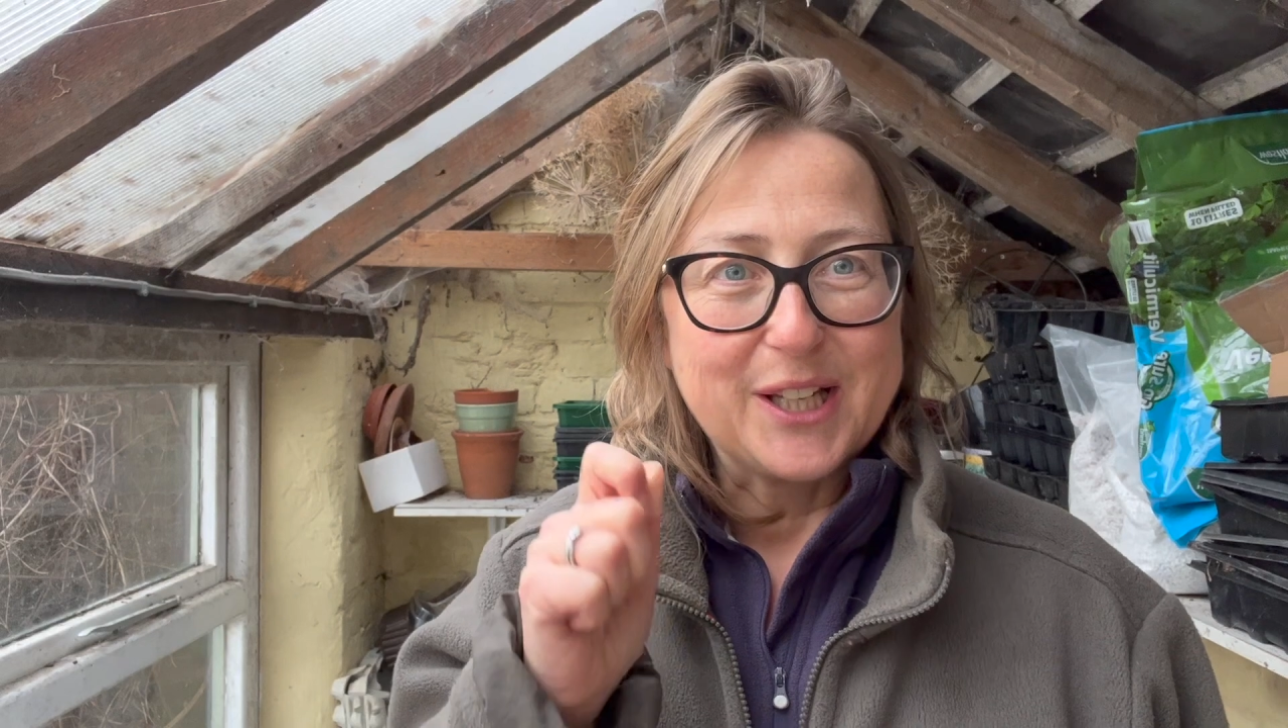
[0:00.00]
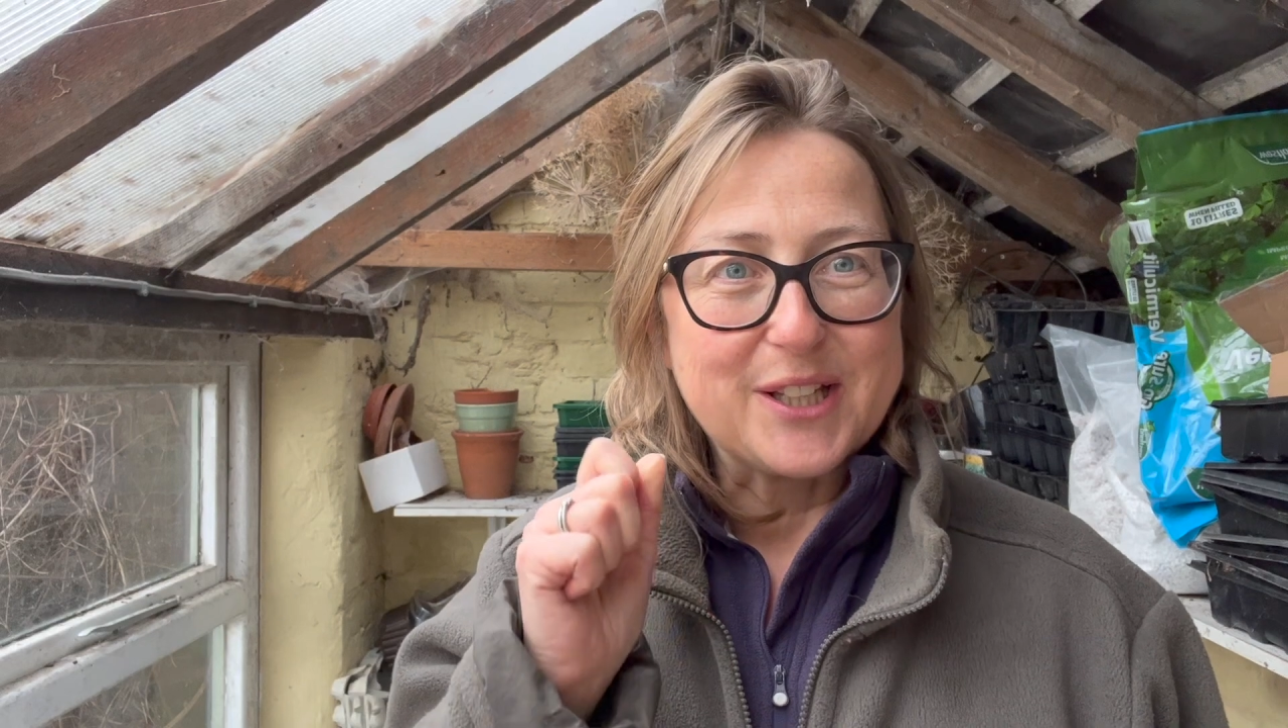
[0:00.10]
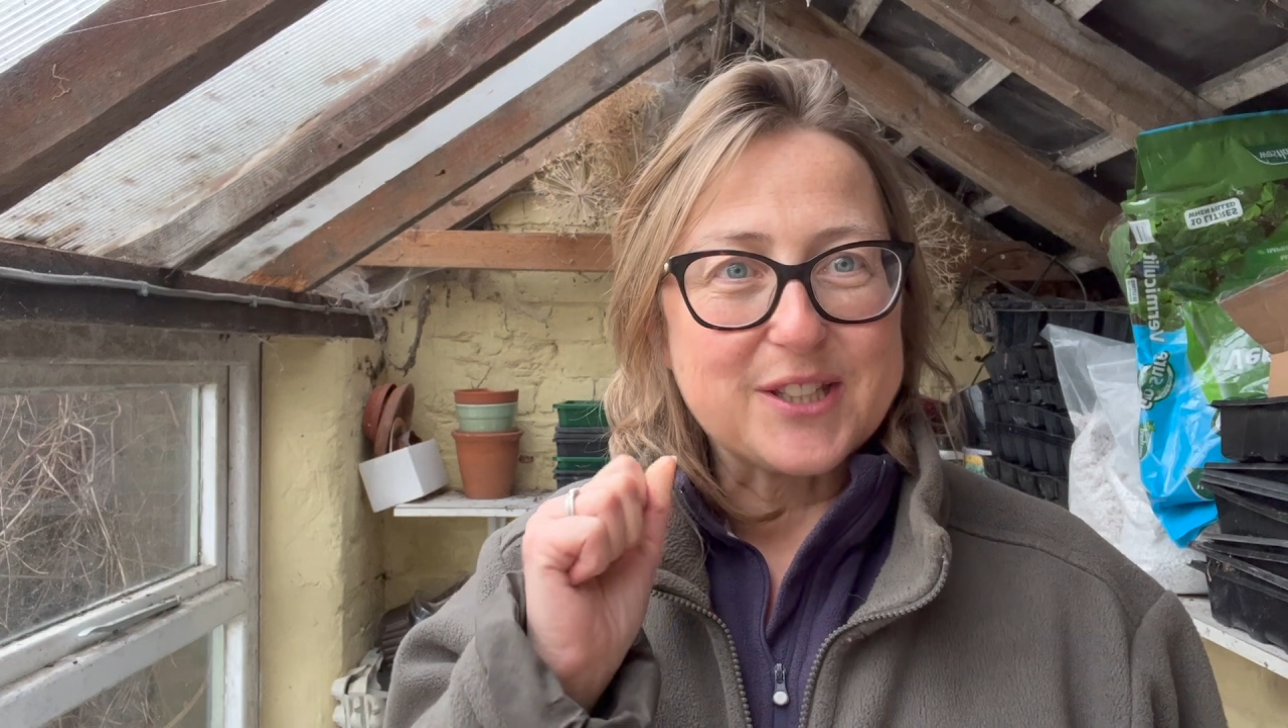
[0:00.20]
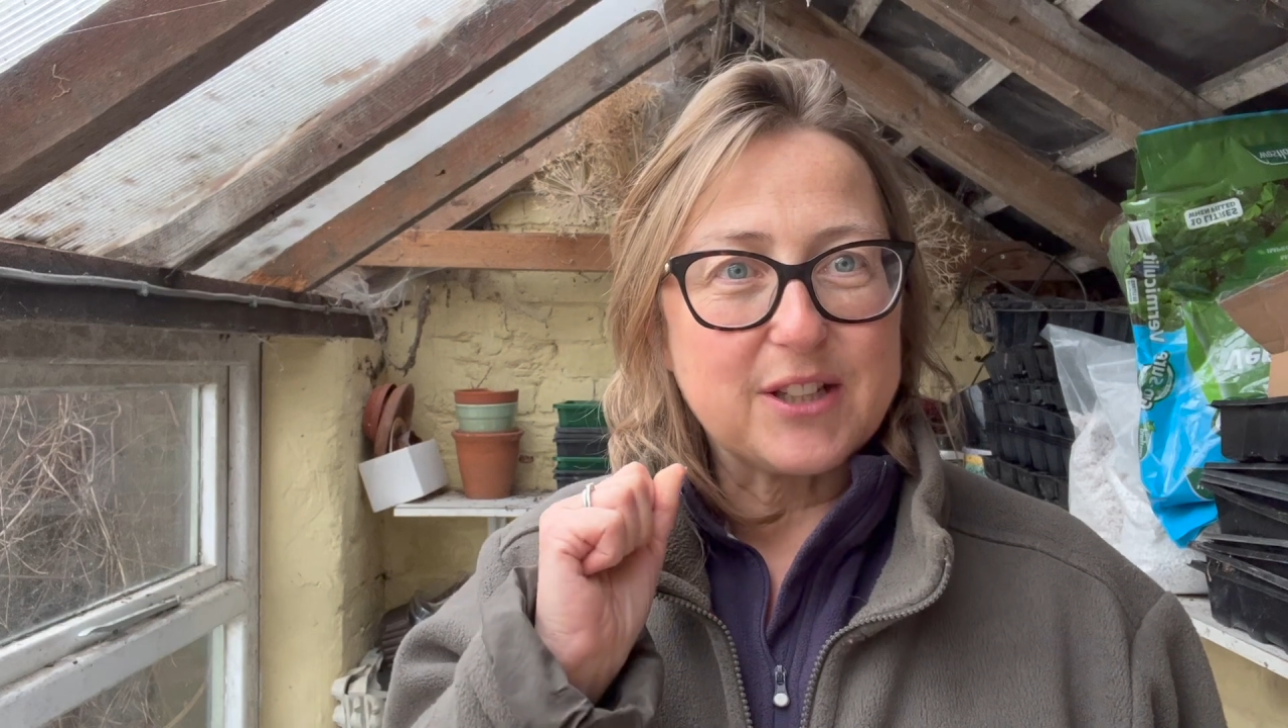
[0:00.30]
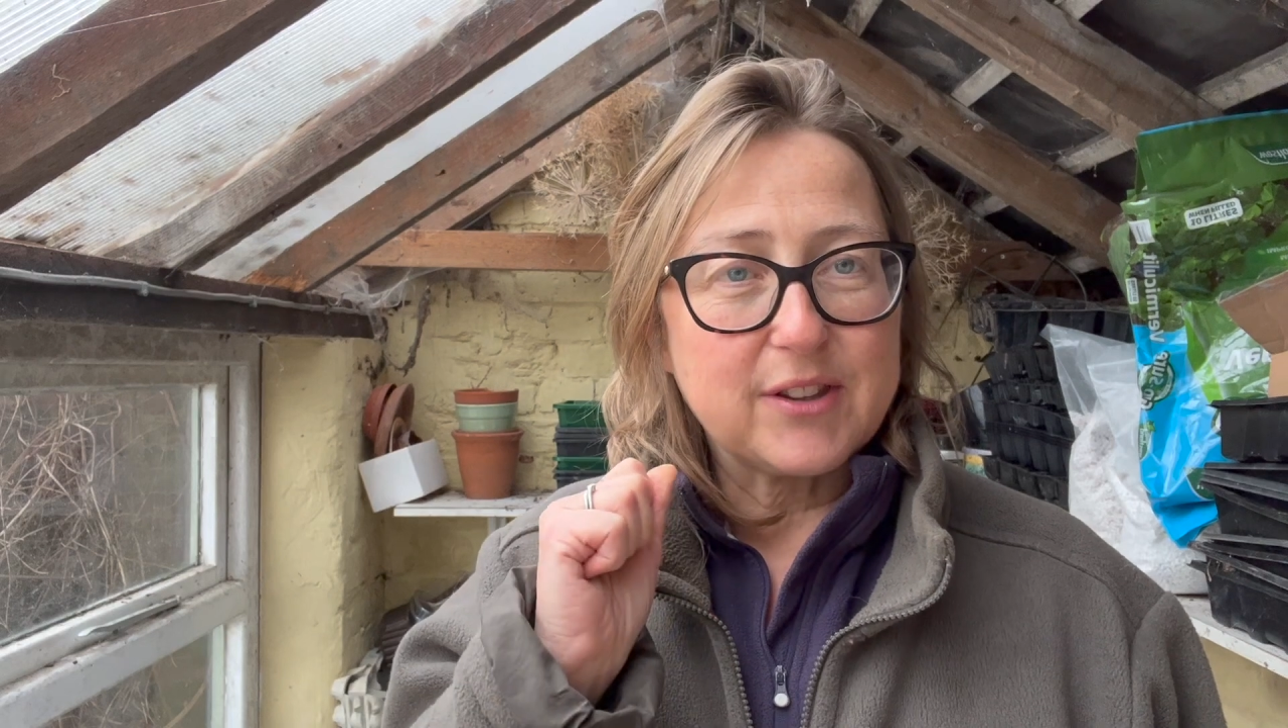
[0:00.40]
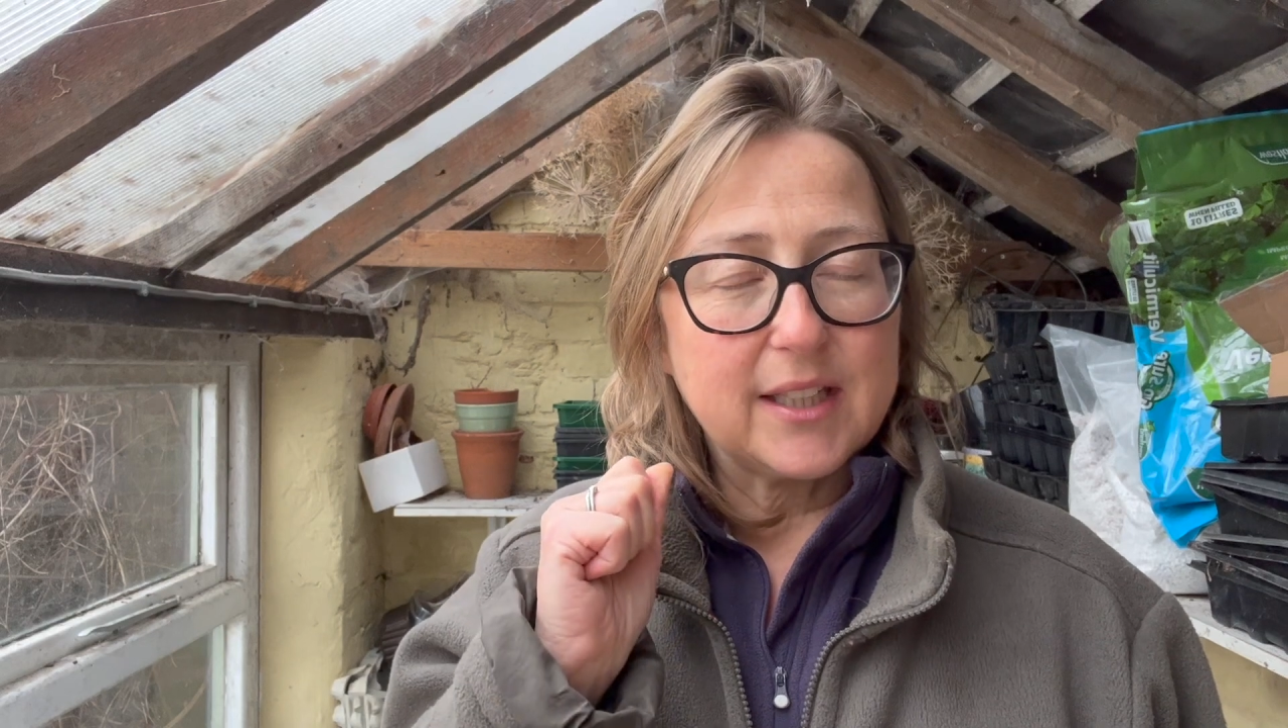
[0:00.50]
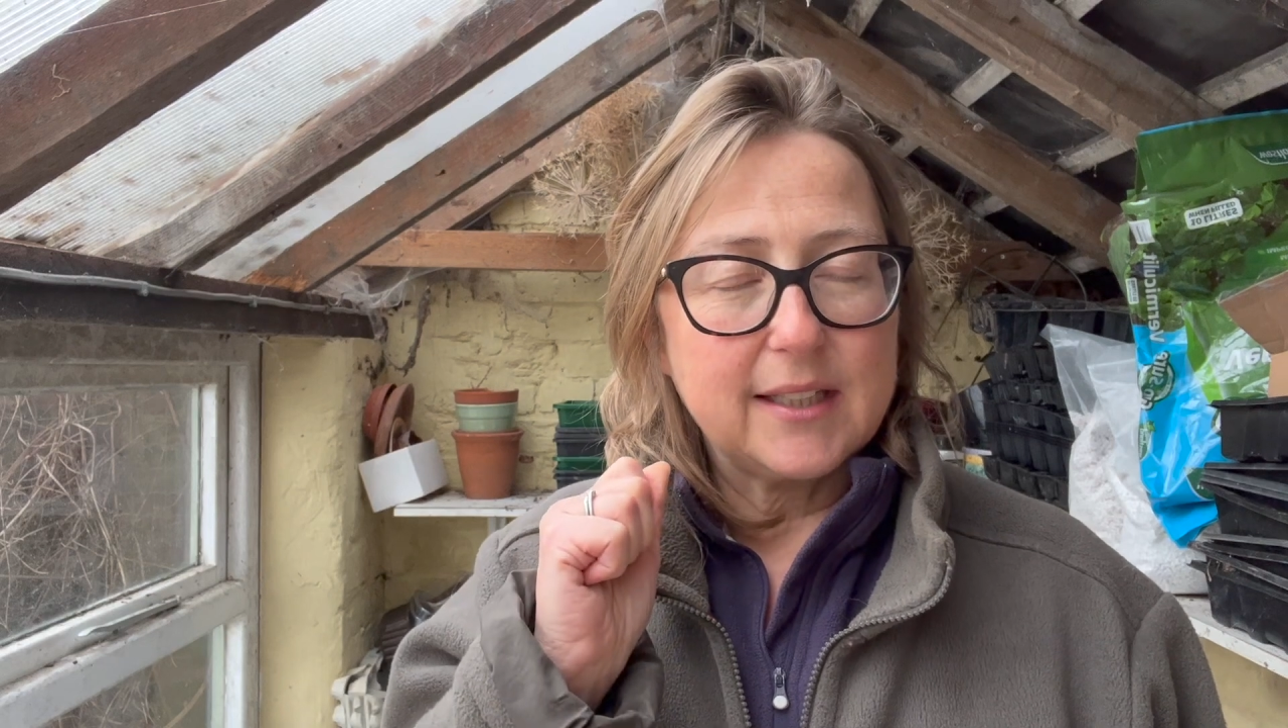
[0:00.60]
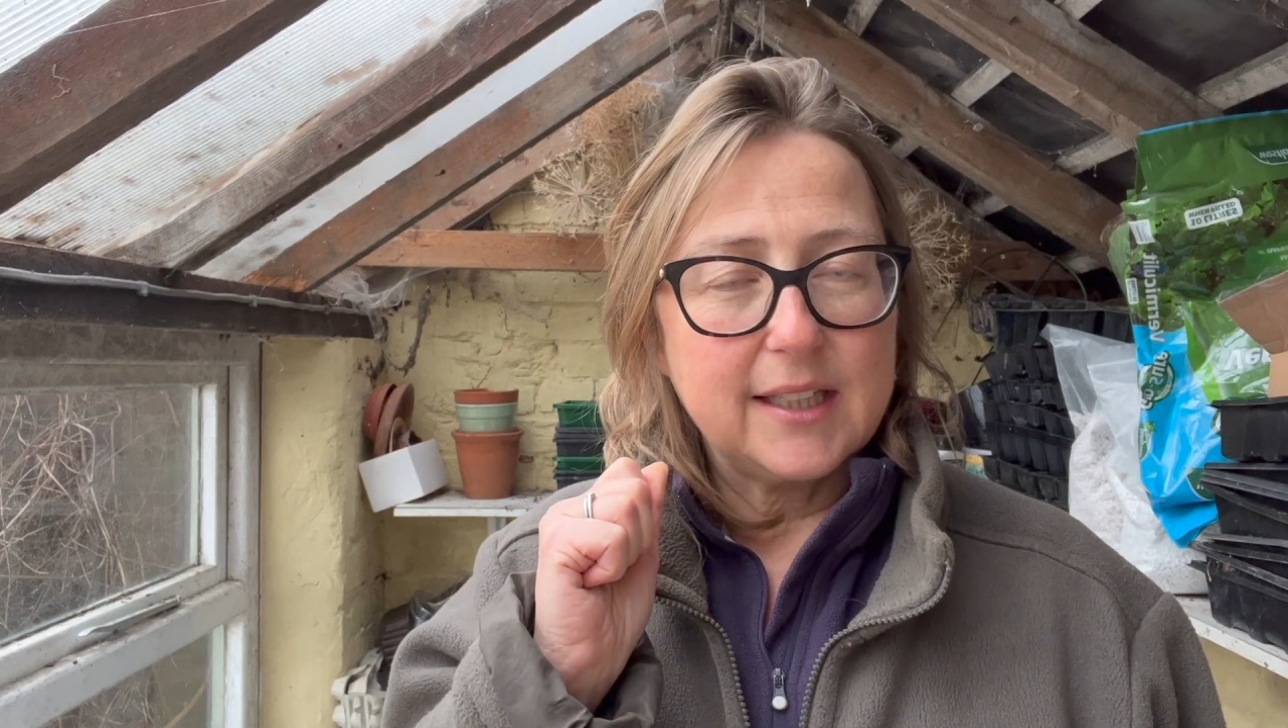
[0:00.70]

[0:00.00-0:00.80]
so that